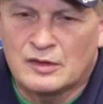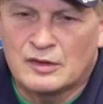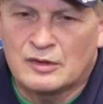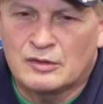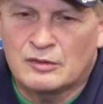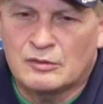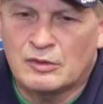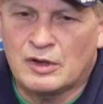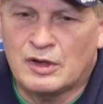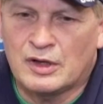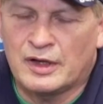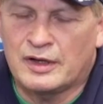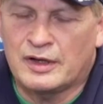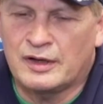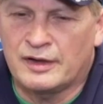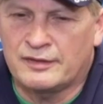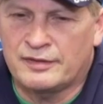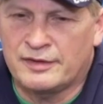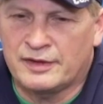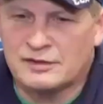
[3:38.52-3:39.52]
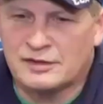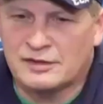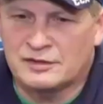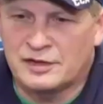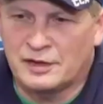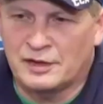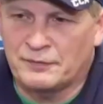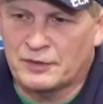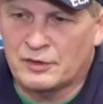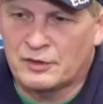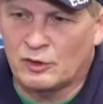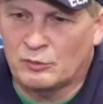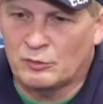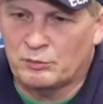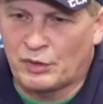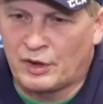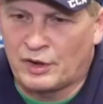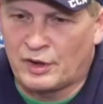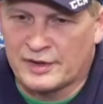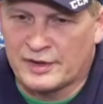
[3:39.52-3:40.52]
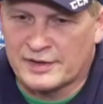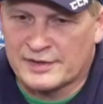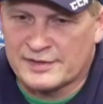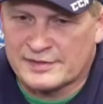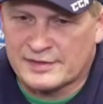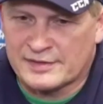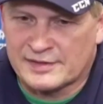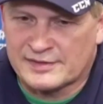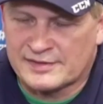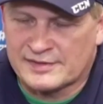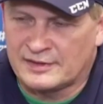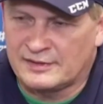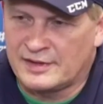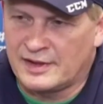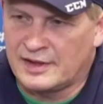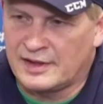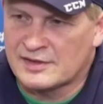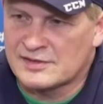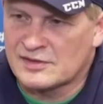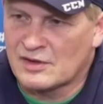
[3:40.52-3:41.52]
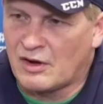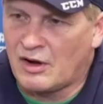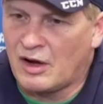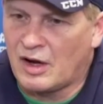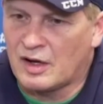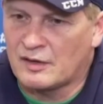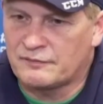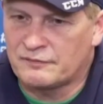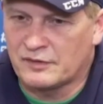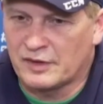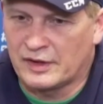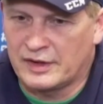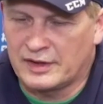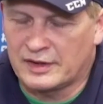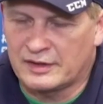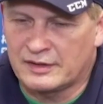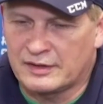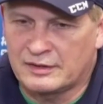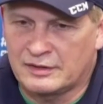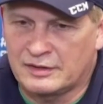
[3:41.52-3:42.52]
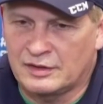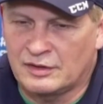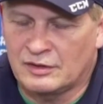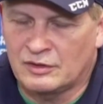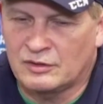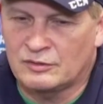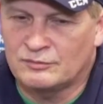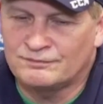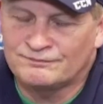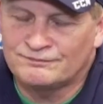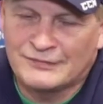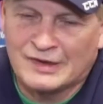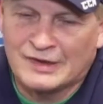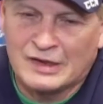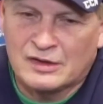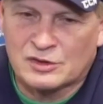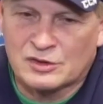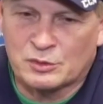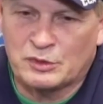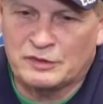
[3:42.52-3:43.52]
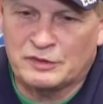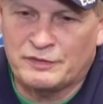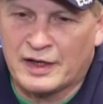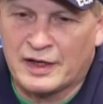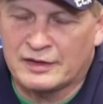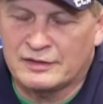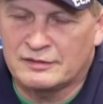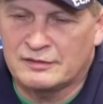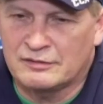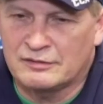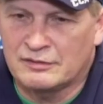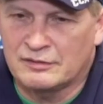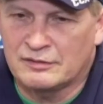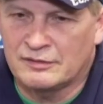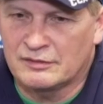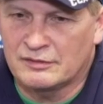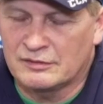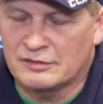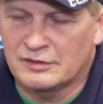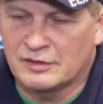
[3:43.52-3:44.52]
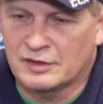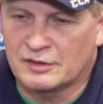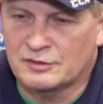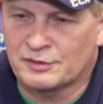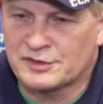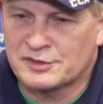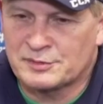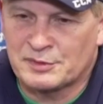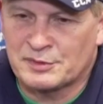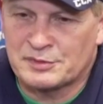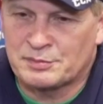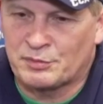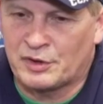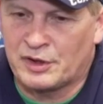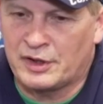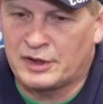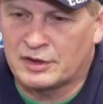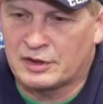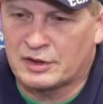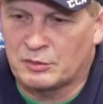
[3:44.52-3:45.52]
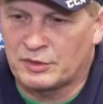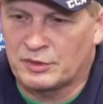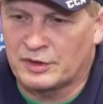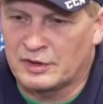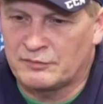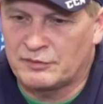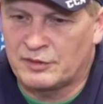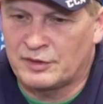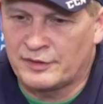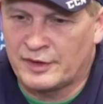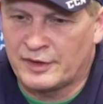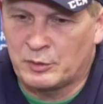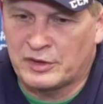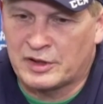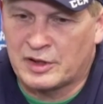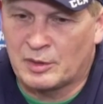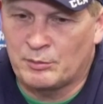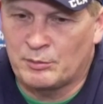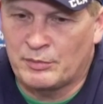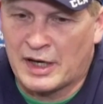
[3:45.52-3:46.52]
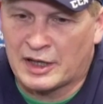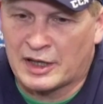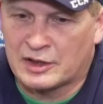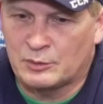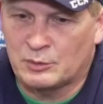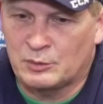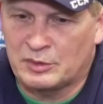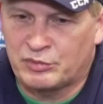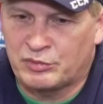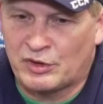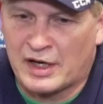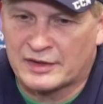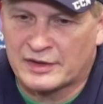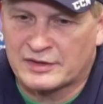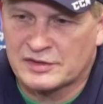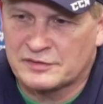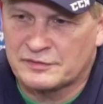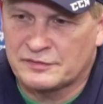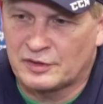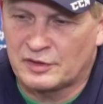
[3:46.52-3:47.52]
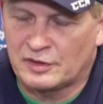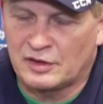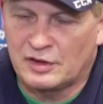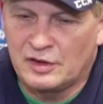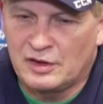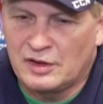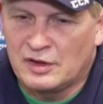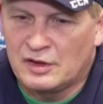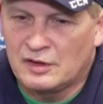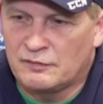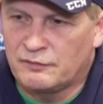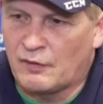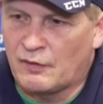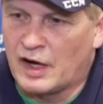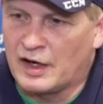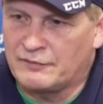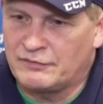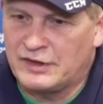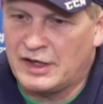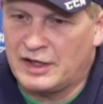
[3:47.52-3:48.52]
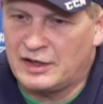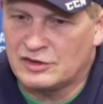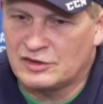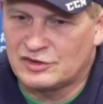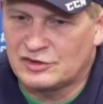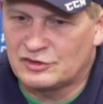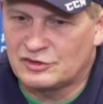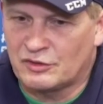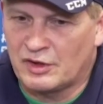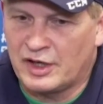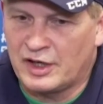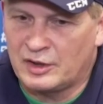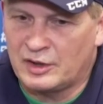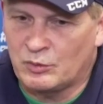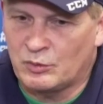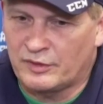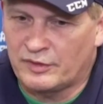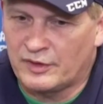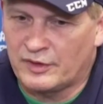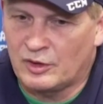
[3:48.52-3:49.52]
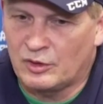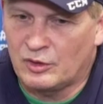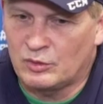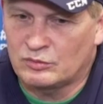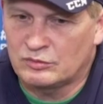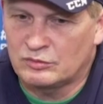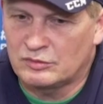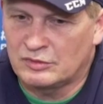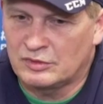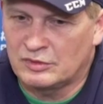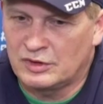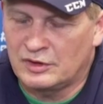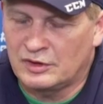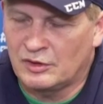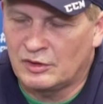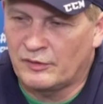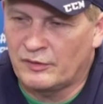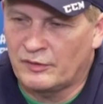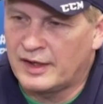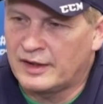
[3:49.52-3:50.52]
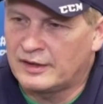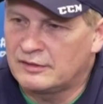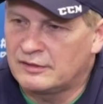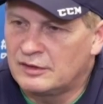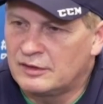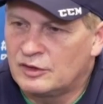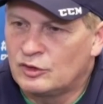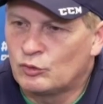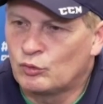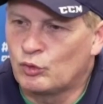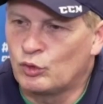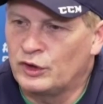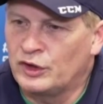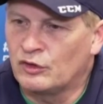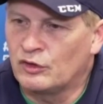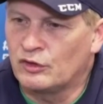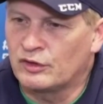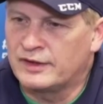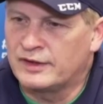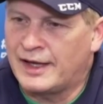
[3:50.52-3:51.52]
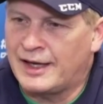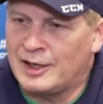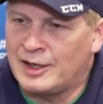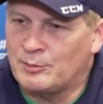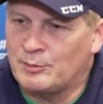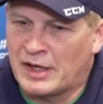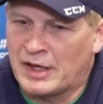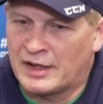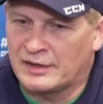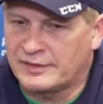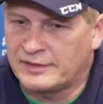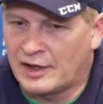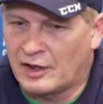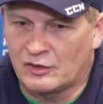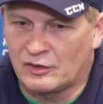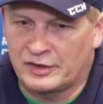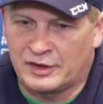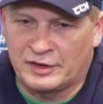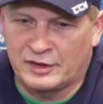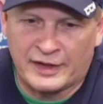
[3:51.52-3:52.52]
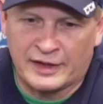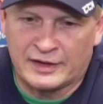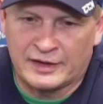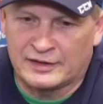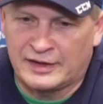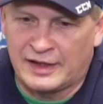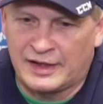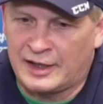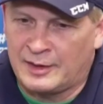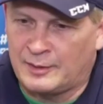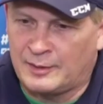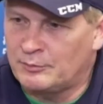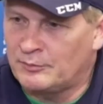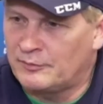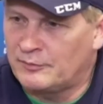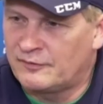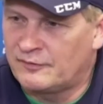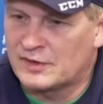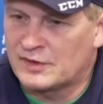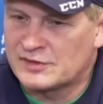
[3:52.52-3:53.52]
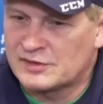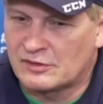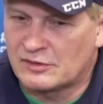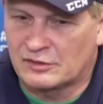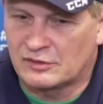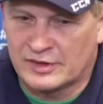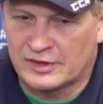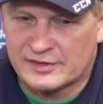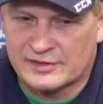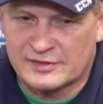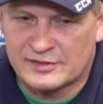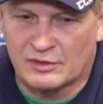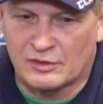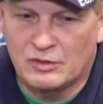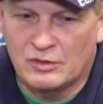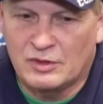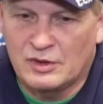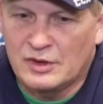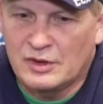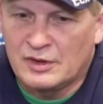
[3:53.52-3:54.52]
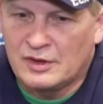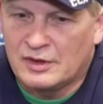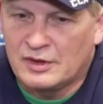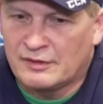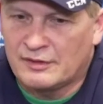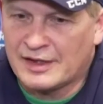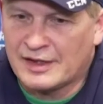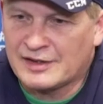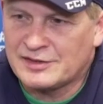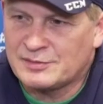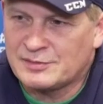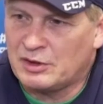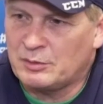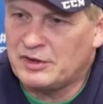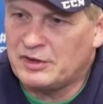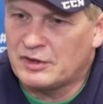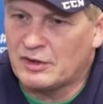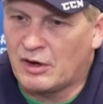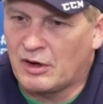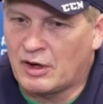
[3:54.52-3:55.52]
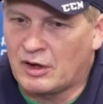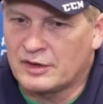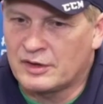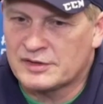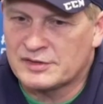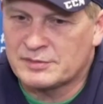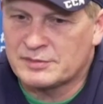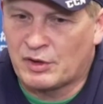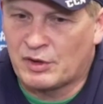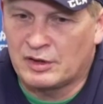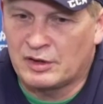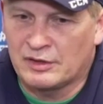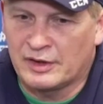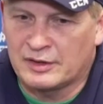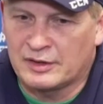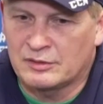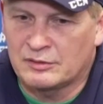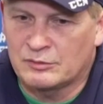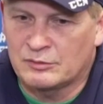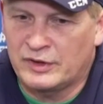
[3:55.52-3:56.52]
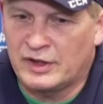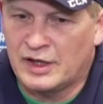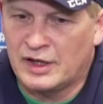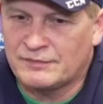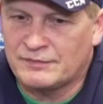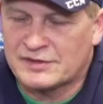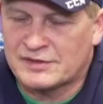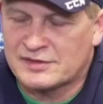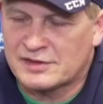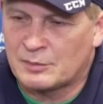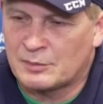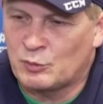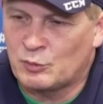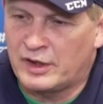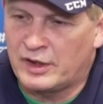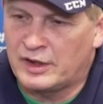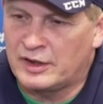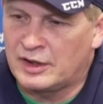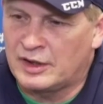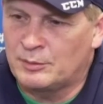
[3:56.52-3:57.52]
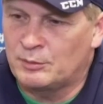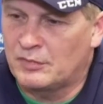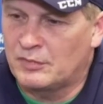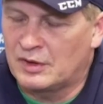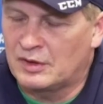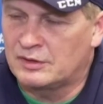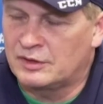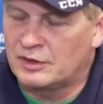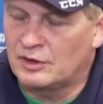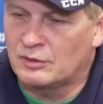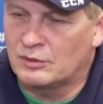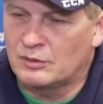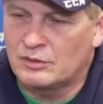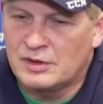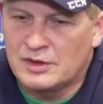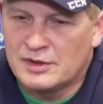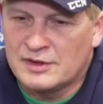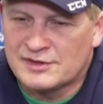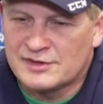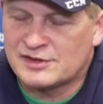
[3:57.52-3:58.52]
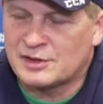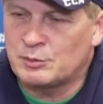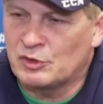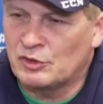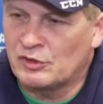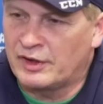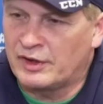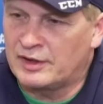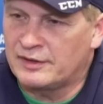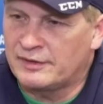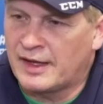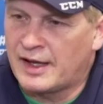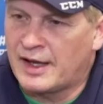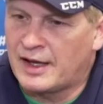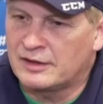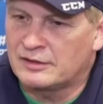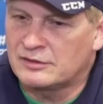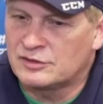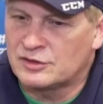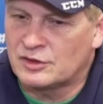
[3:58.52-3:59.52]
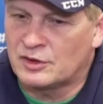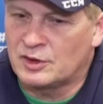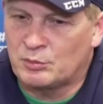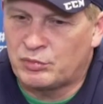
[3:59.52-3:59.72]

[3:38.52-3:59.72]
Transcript: Well, I, I think the difficult part is is the days off. Like you know, so we've had the Christmas break or whatever, and then we come back and we practice for five days straight without you know that real game mentality and that game physicalness. So that's probably the hardest part. Like we have to some way, you know, simulate that during